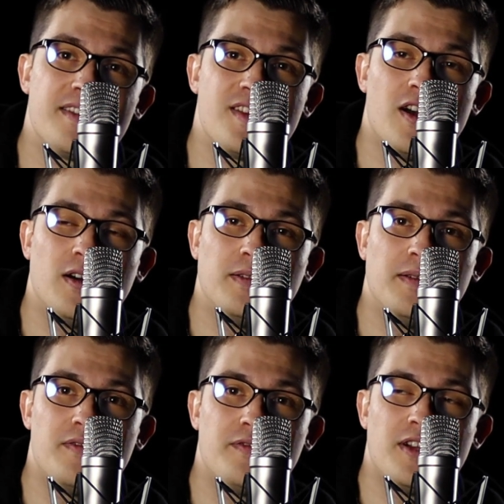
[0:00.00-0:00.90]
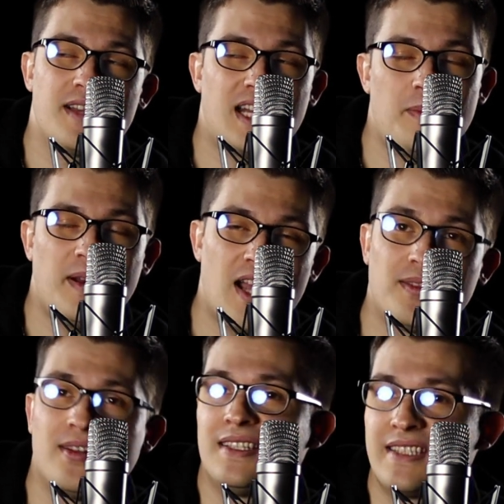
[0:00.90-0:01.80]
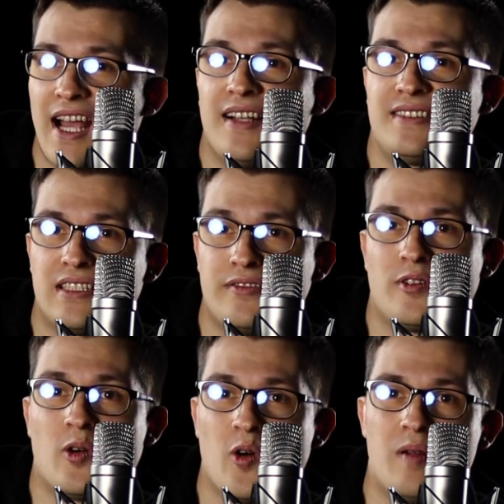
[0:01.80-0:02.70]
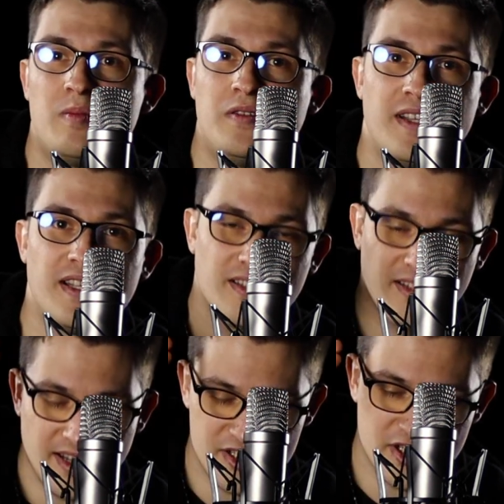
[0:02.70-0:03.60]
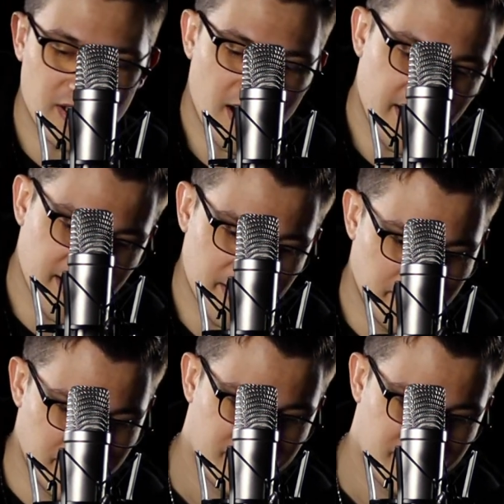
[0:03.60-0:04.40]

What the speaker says: So if there's anybody out there that's casting for a horror movie, hit your guy up.